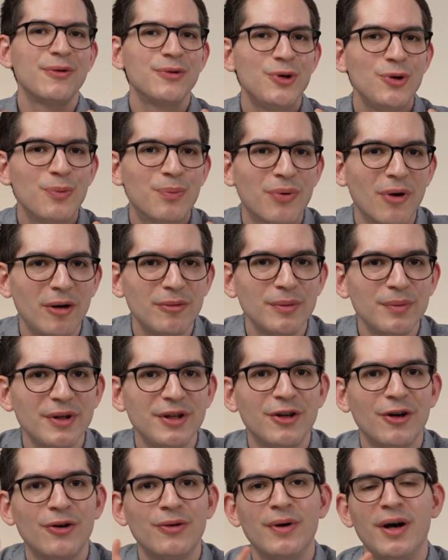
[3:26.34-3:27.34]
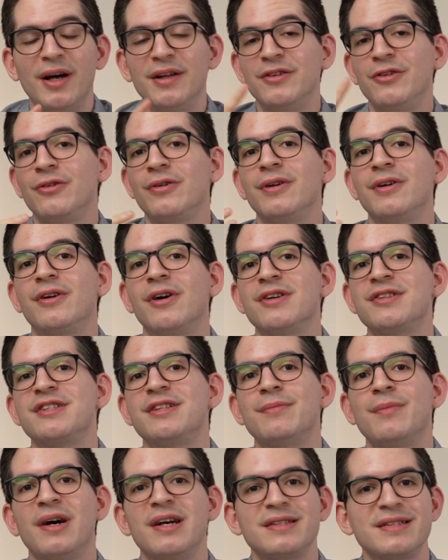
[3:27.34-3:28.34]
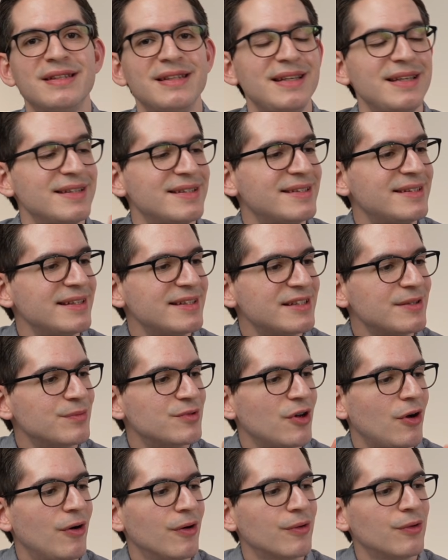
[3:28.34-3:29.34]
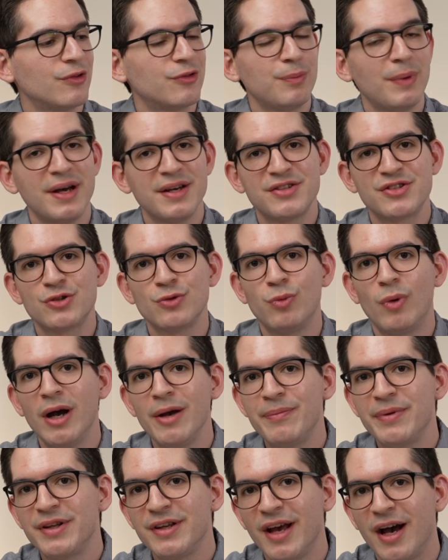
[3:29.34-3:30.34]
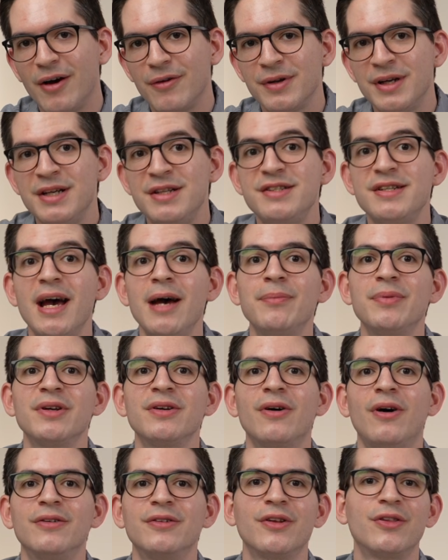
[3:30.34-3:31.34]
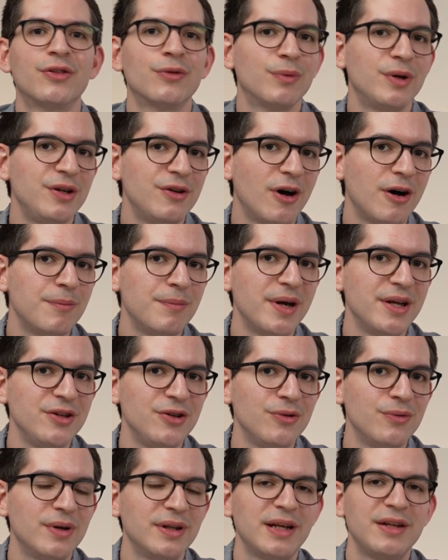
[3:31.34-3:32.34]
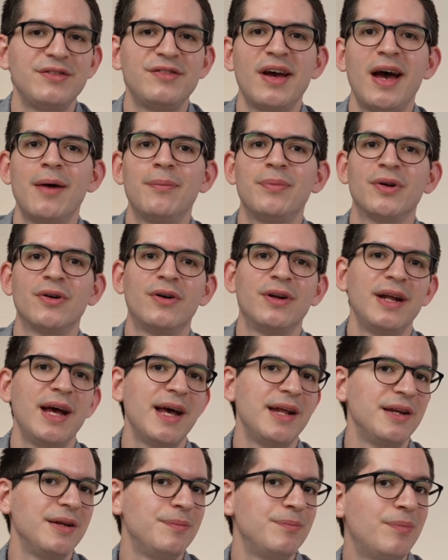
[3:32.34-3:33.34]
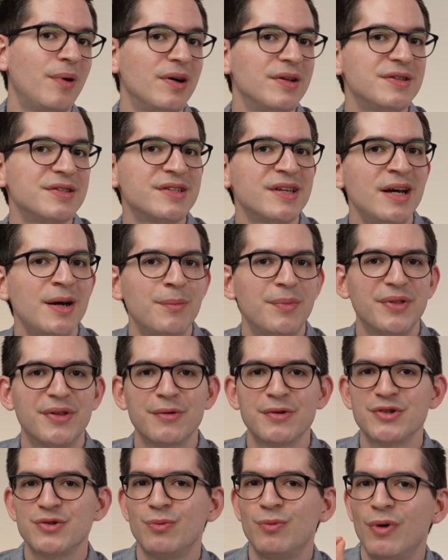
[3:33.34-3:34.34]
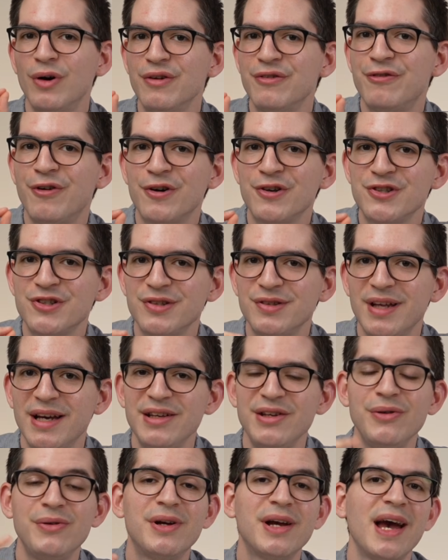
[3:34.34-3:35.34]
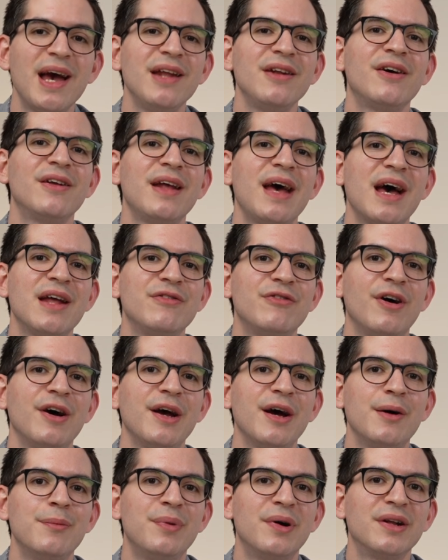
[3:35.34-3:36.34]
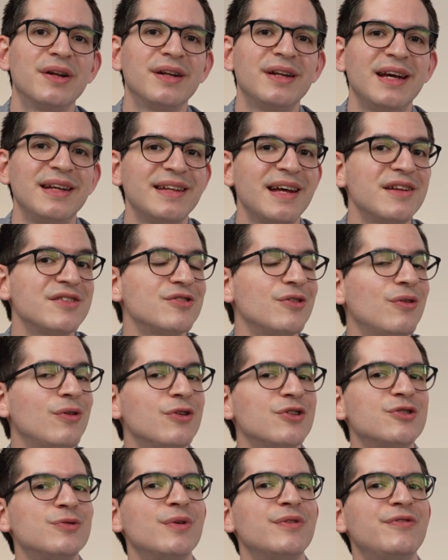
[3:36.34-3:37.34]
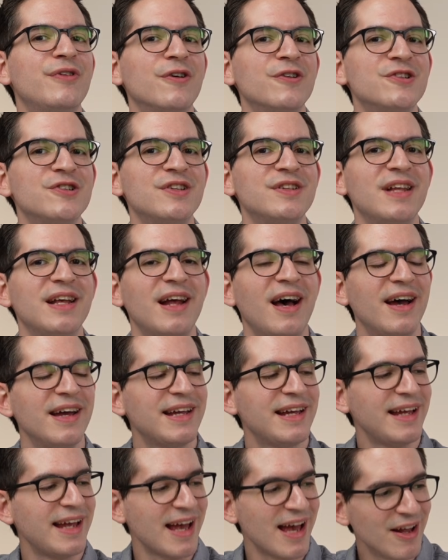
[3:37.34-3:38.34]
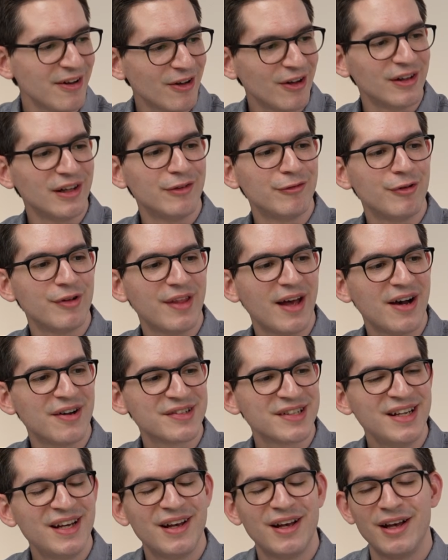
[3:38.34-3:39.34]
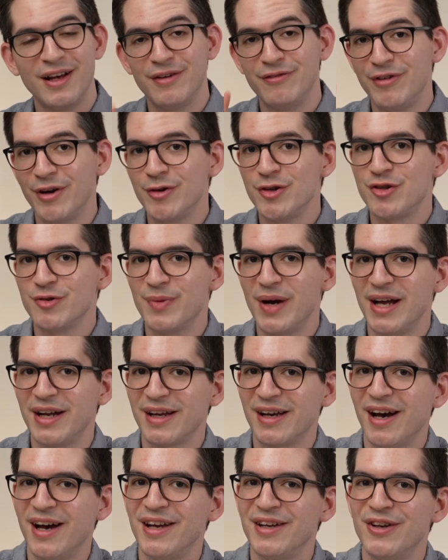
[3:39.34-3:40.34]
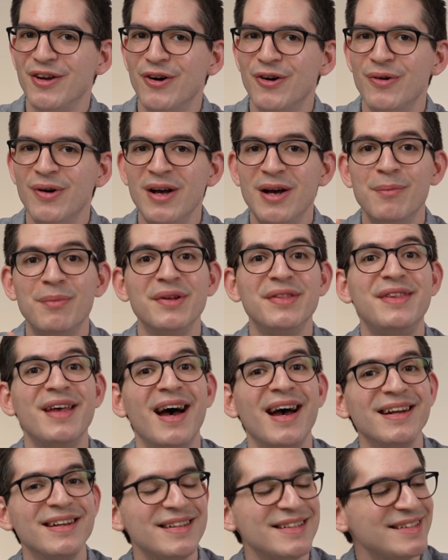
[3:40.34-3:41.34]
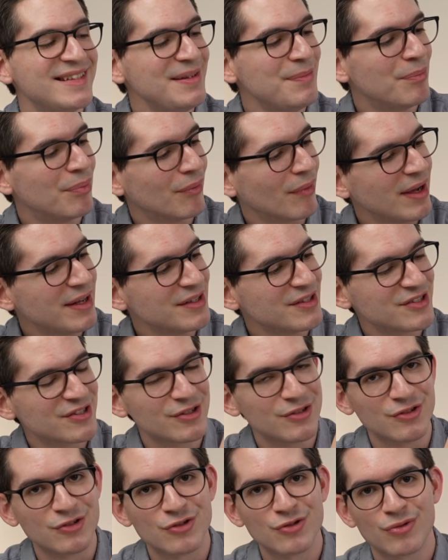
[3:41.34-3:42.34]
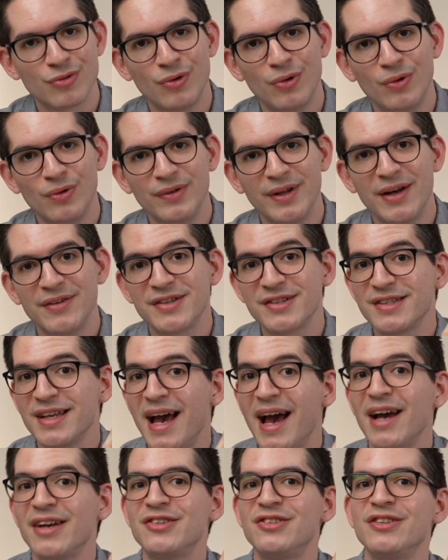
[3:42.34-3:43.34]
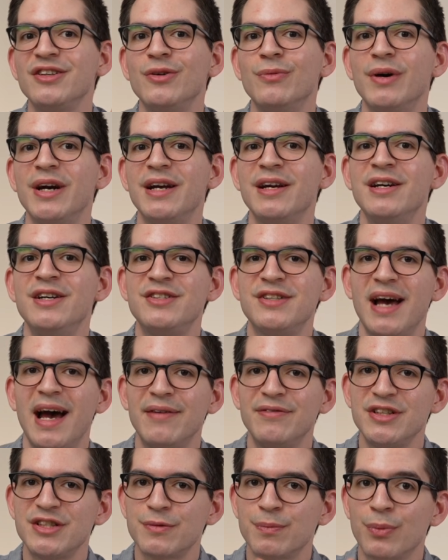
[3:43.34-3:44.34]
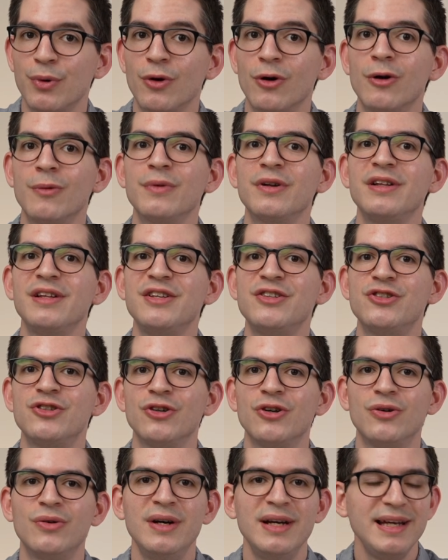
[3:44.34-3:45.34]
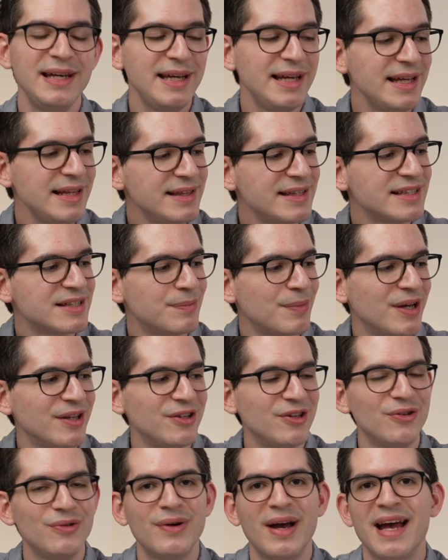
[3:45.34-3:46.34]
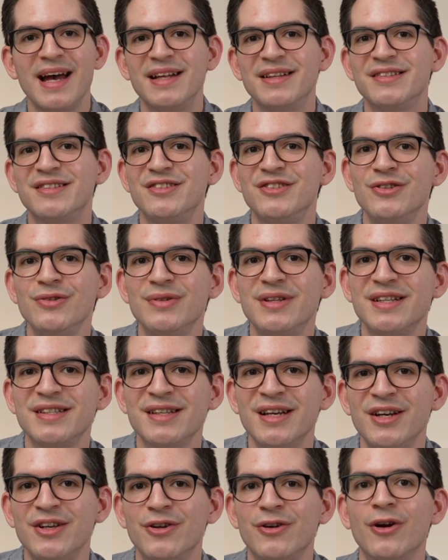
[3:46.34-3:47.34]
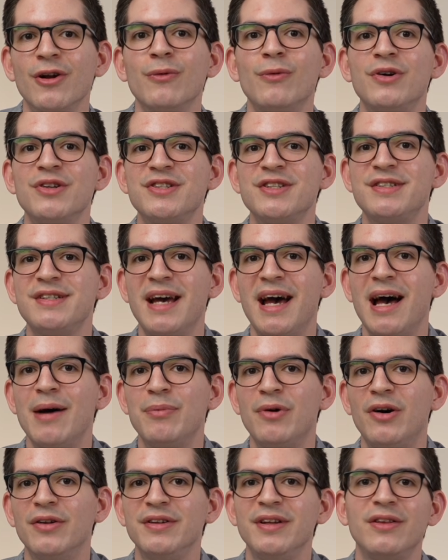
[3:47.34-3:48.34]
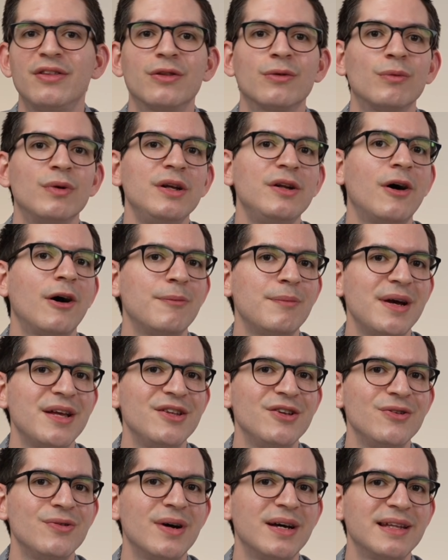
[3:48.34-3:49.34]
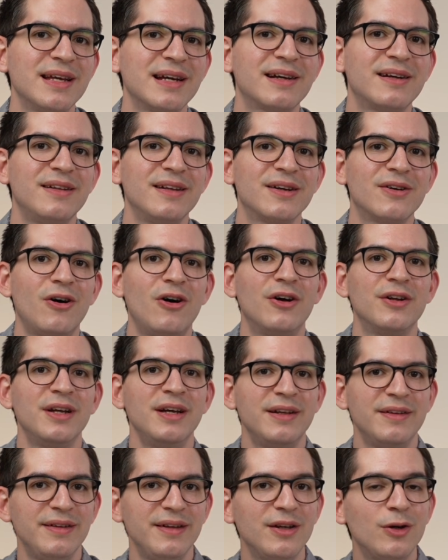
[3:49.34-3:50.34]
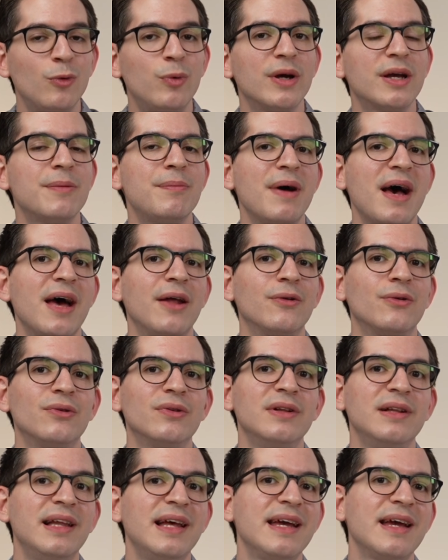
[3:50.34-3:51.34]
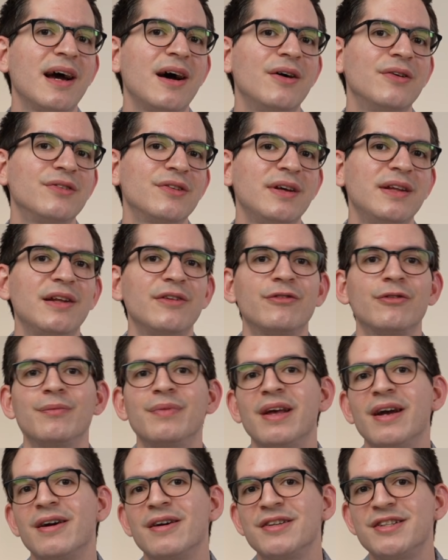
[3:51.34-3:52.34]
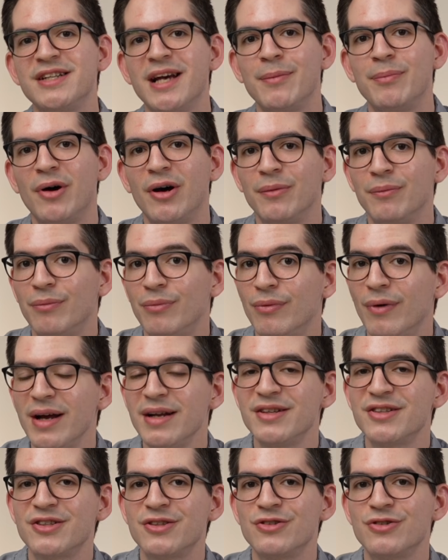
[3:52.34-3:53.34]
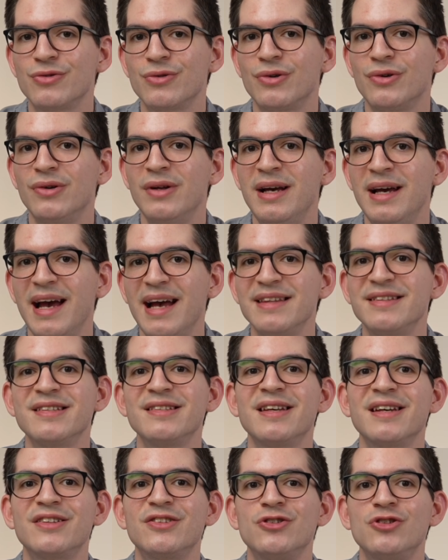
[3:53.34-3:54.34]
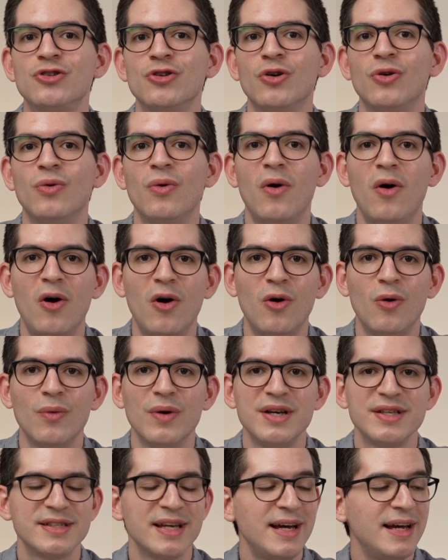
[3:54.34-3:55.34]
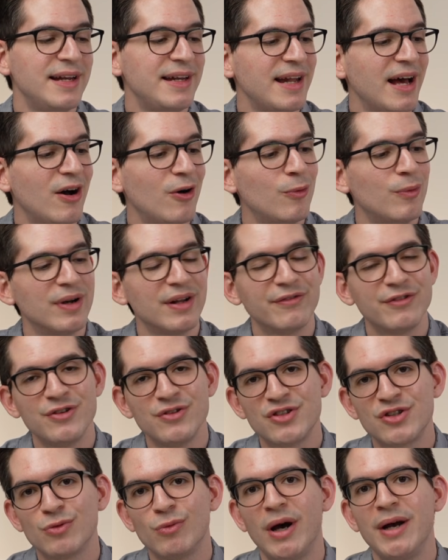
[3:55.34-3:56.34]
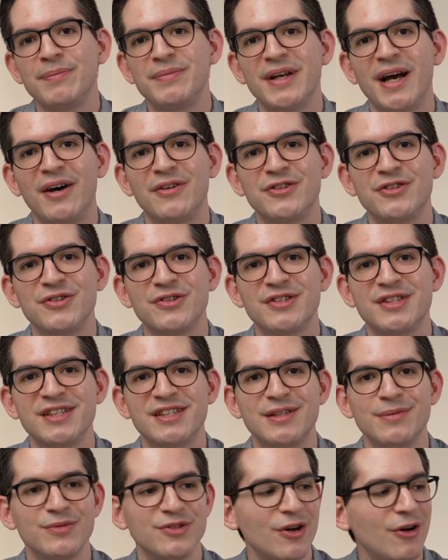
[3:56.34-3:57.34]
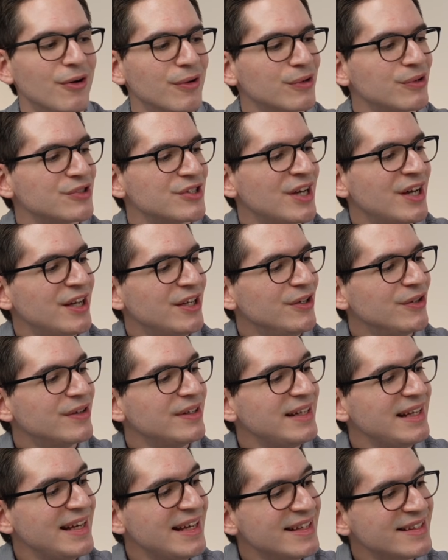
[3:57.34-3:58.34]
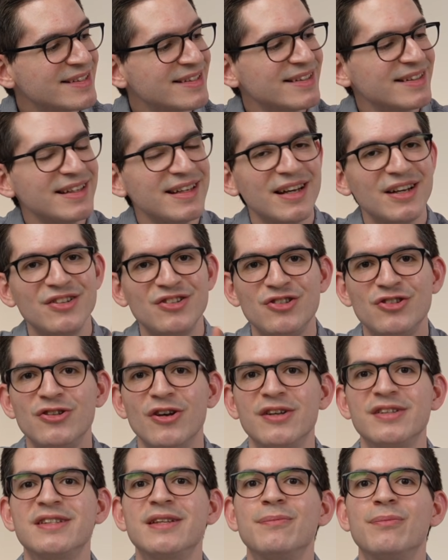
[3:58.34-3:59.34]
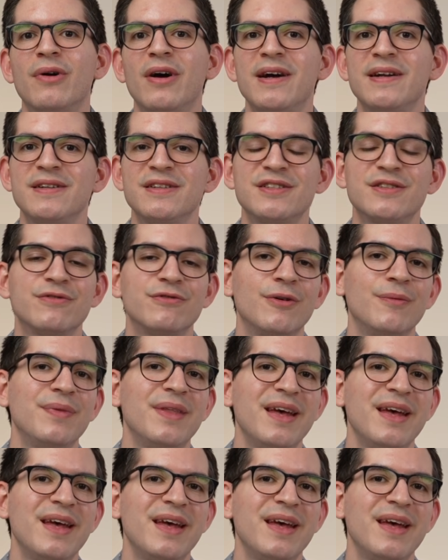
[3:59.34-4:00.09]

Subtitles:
you probably know that you can customize the system toggles by swiping down, tapping on the three dot menu, and then tapping on edit buttons, but there is one function that you cannot add via a button, and that is also a function that I cannot live without. Very dramatic, I know, but that is the brightness control. Now, there's actually a way to have this permanently show in this menu, and to do this, you're going to want to tap on the three dot menu and then click on the quick panel layout, and then from there tap on brightness control and select show always. Now, whenever you swipe down to your system toggles, you can instantly adjust the brightness from